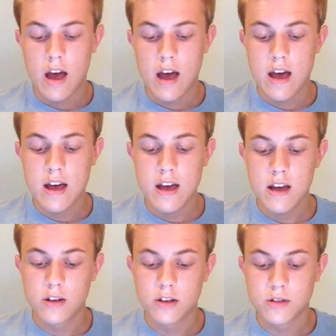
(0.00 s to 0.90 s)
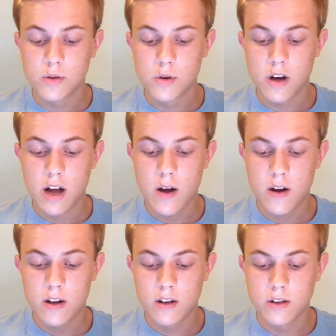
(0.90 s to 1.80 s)
A underscore
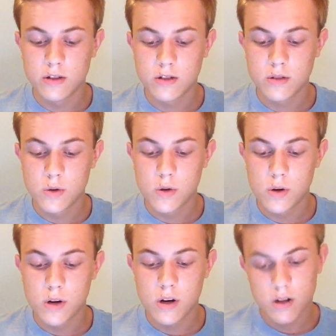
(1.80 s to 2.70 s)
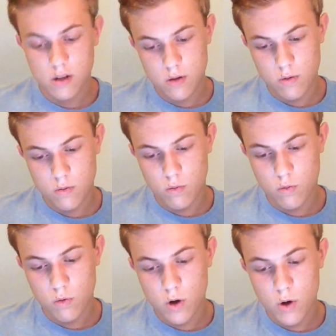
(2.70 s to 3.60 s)
Aaron underscore
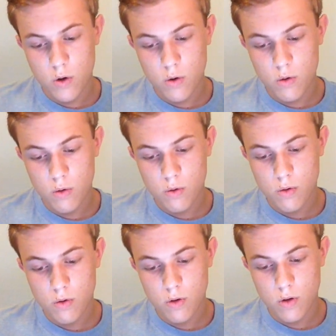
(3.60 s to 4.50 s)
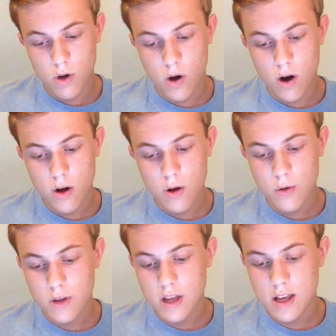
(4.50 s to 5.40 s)
row R
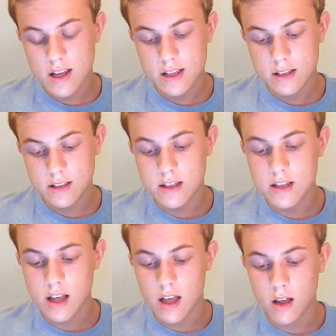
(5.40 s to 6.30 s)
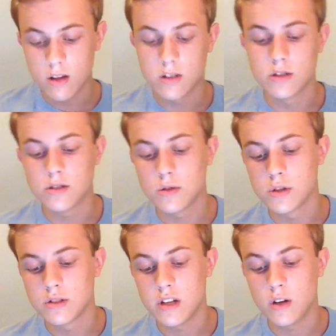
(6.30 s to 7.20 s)
O E D L
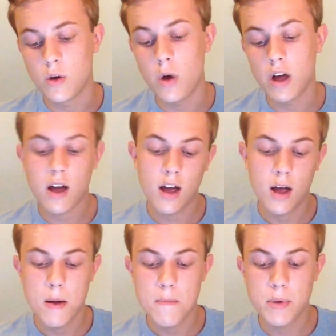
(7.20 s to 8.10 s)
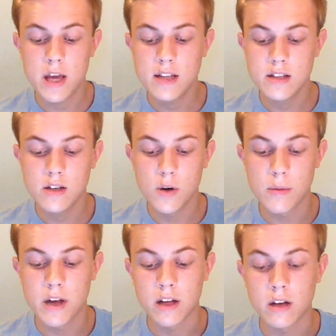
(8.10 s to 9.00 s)
underscore said quick pizza or
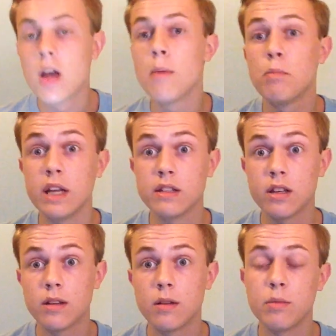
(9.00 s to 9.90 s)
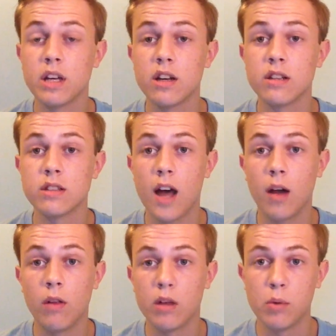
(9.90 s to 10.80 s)
bacon pizza because I
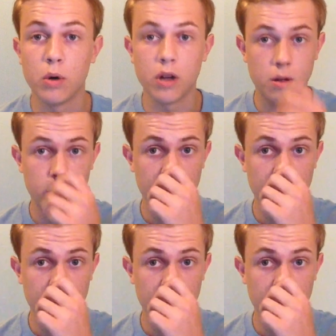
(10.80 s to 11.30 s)
don't like pork